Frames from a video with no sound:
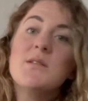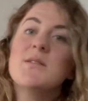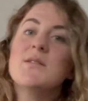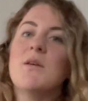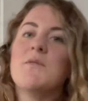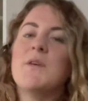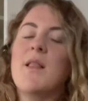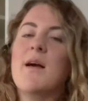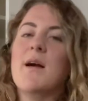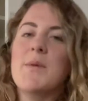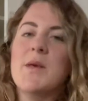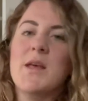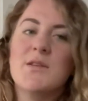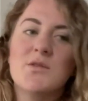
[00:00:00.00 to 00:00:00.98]
So I feel like
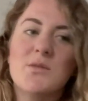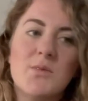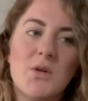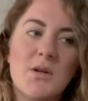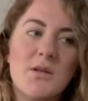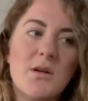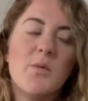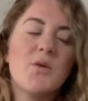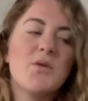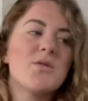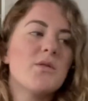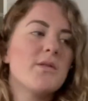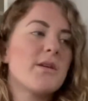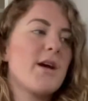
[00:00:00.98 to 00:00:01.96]
I'm eating some good
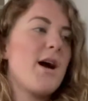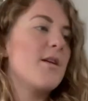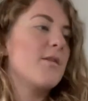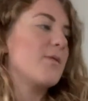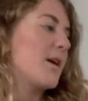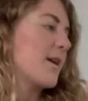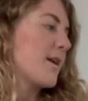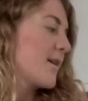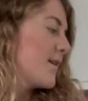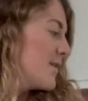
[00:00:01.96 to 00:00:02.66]
amongst all the kind of like